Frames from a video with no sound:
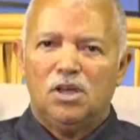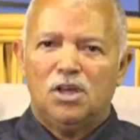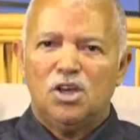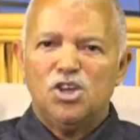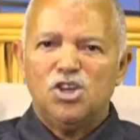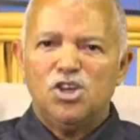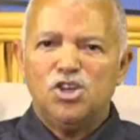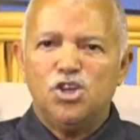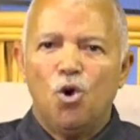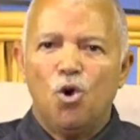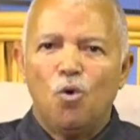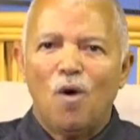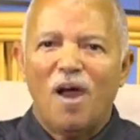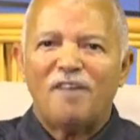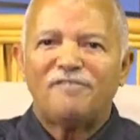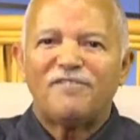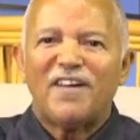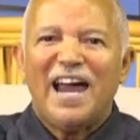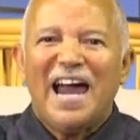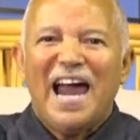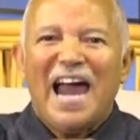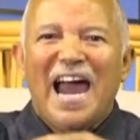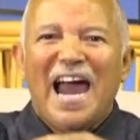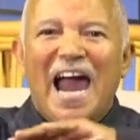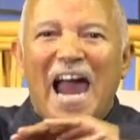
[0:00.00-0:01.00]
You
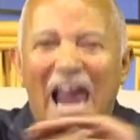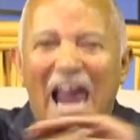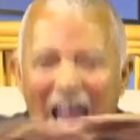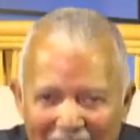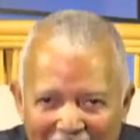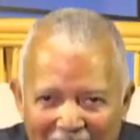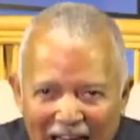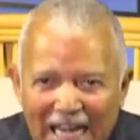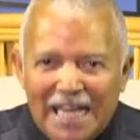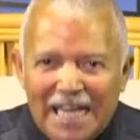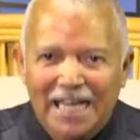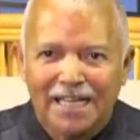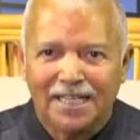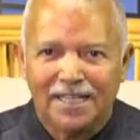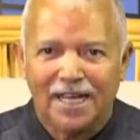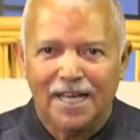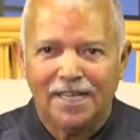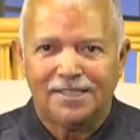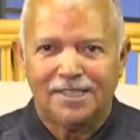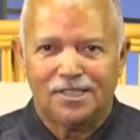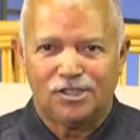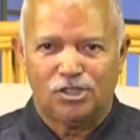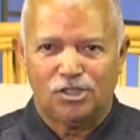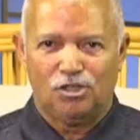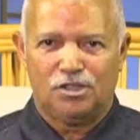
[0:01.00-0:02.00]
have
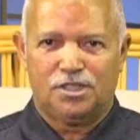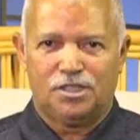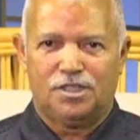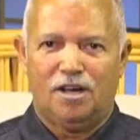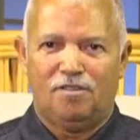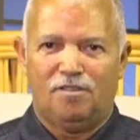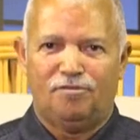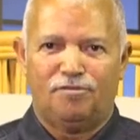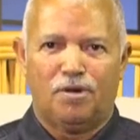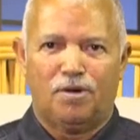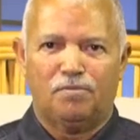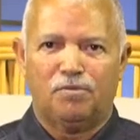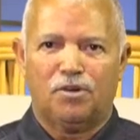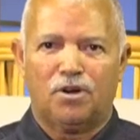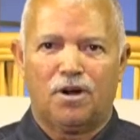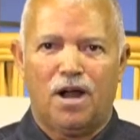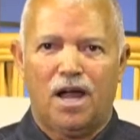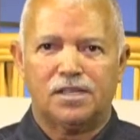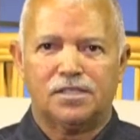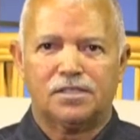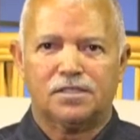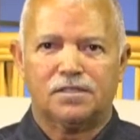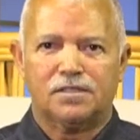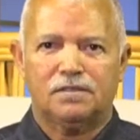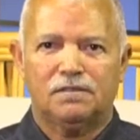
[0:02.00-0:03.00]
alienated yourself from
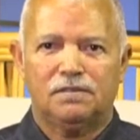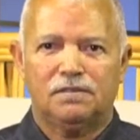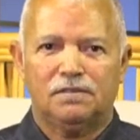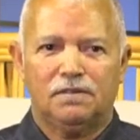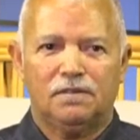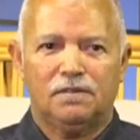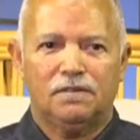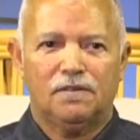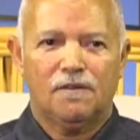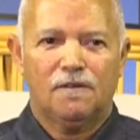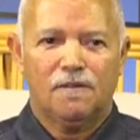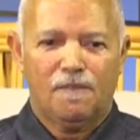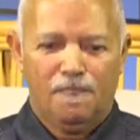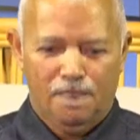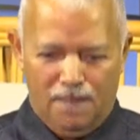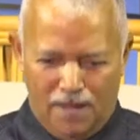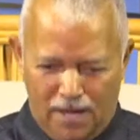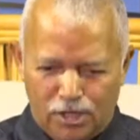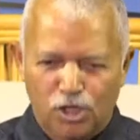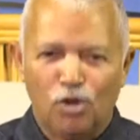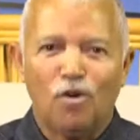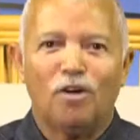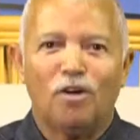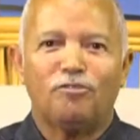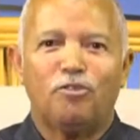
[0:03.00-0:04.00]
Christ
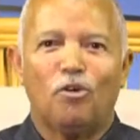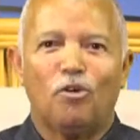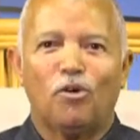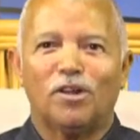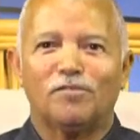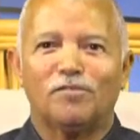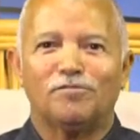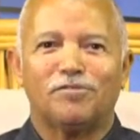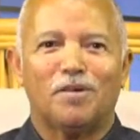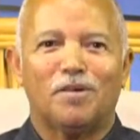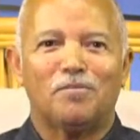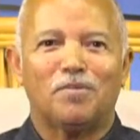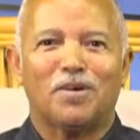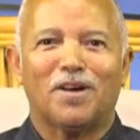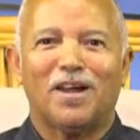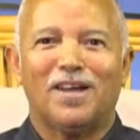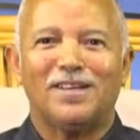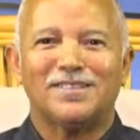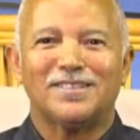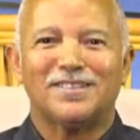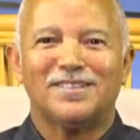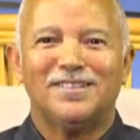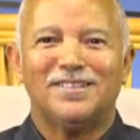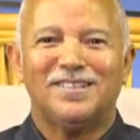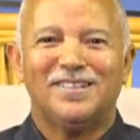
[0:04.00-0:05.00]
and you have fallen from
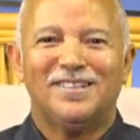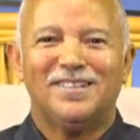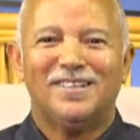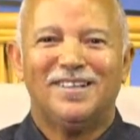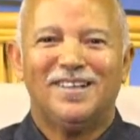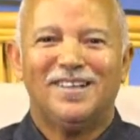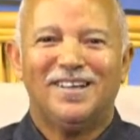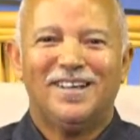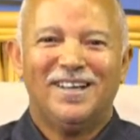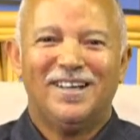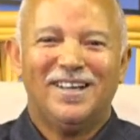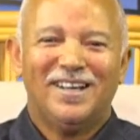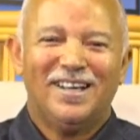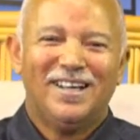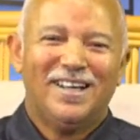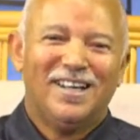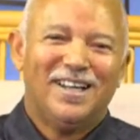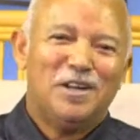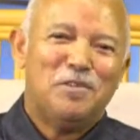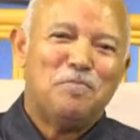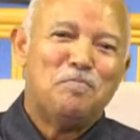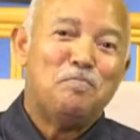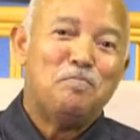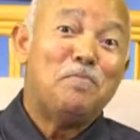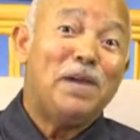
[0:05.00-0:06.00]
grace.
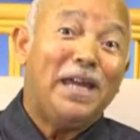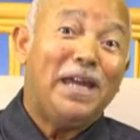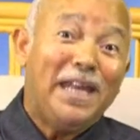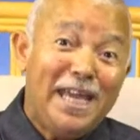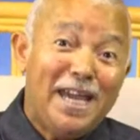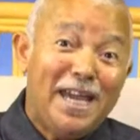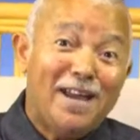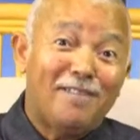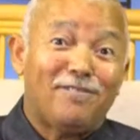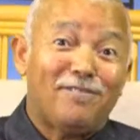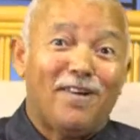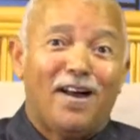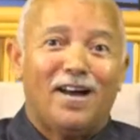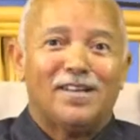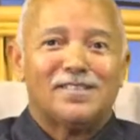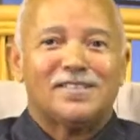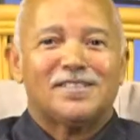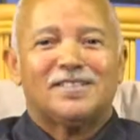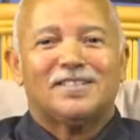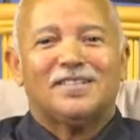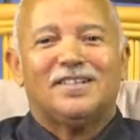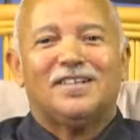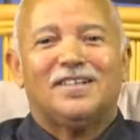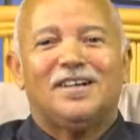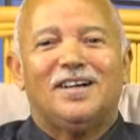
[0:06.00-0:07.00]
Many of
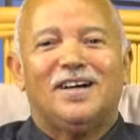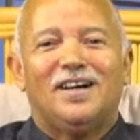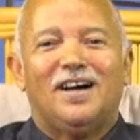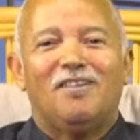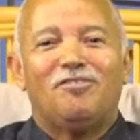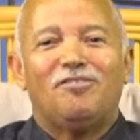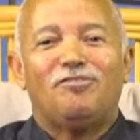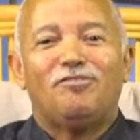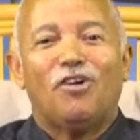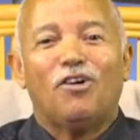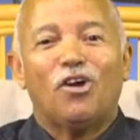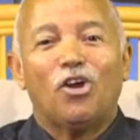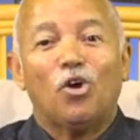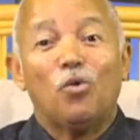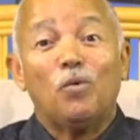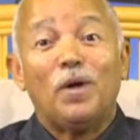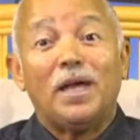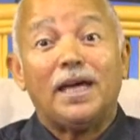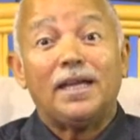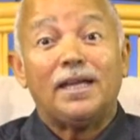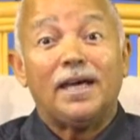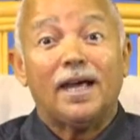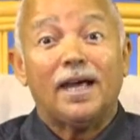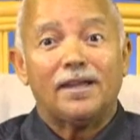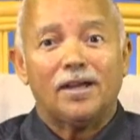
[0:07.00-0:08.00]
us are
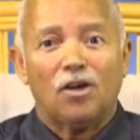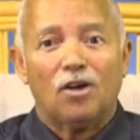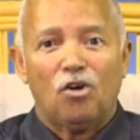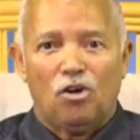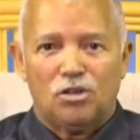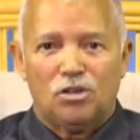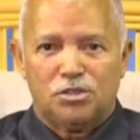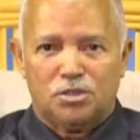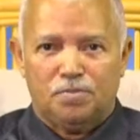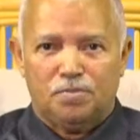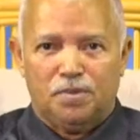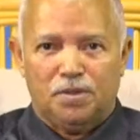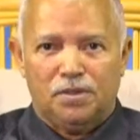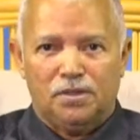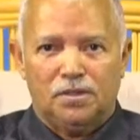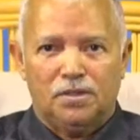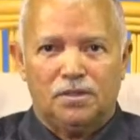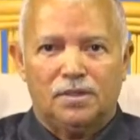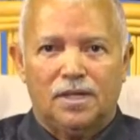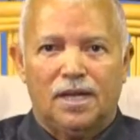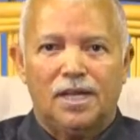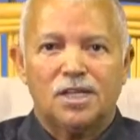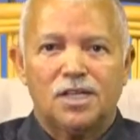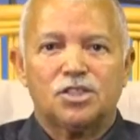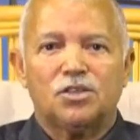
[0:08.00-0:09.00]
following another gospel
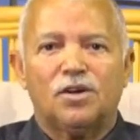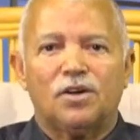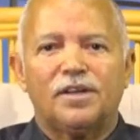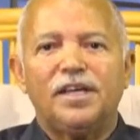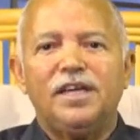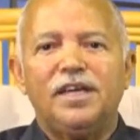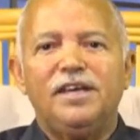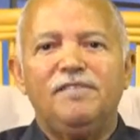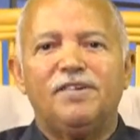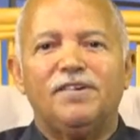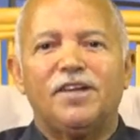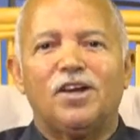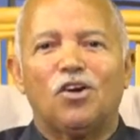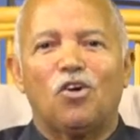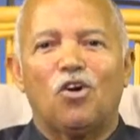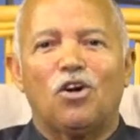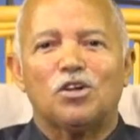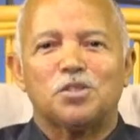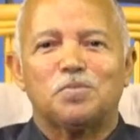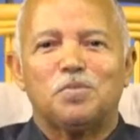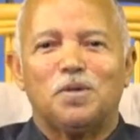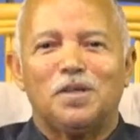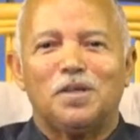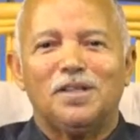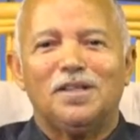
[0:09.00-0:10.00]
that is not even a
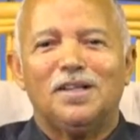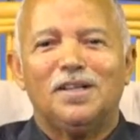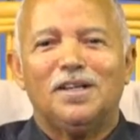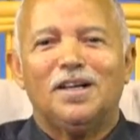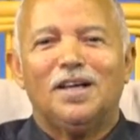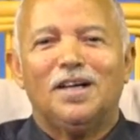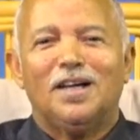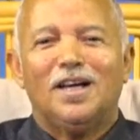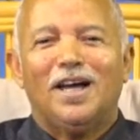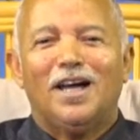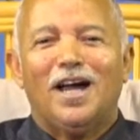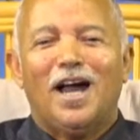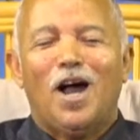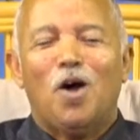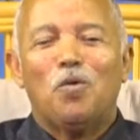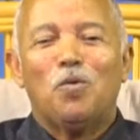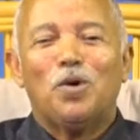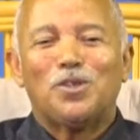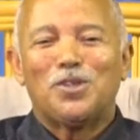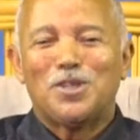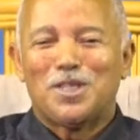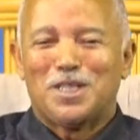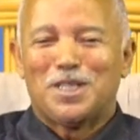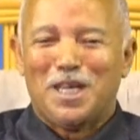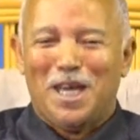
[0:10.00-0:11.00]
gospel. I
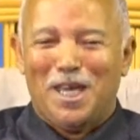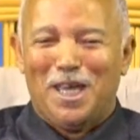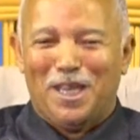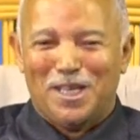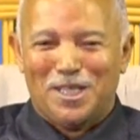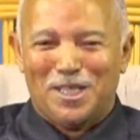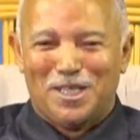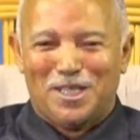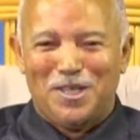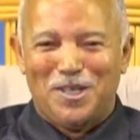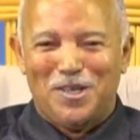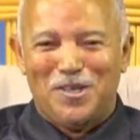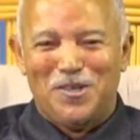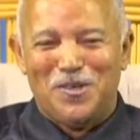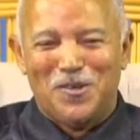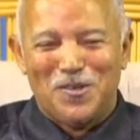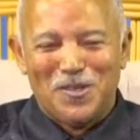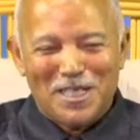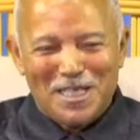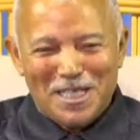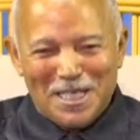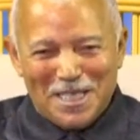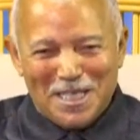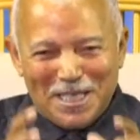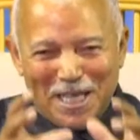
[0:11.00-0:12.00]
want to say this to you
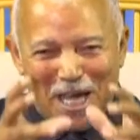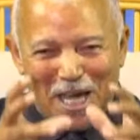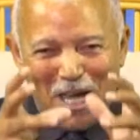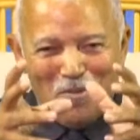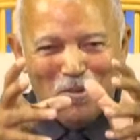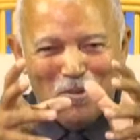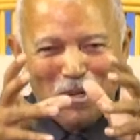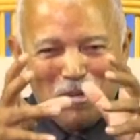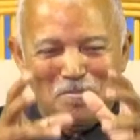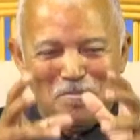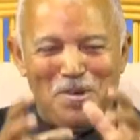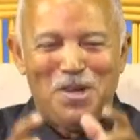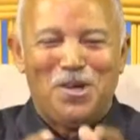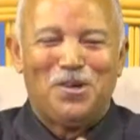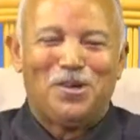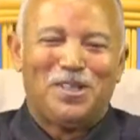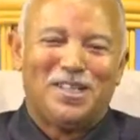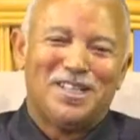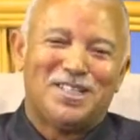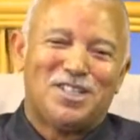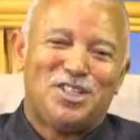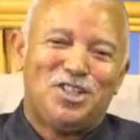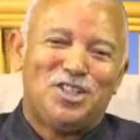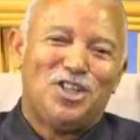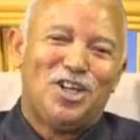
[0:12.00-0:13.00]
stay with me on
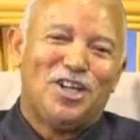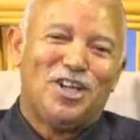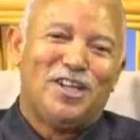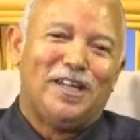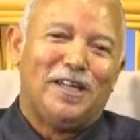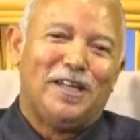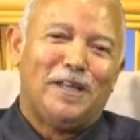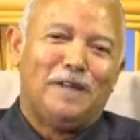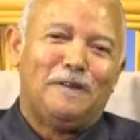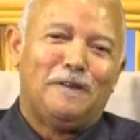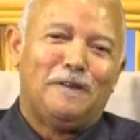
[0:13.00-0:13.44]
this journey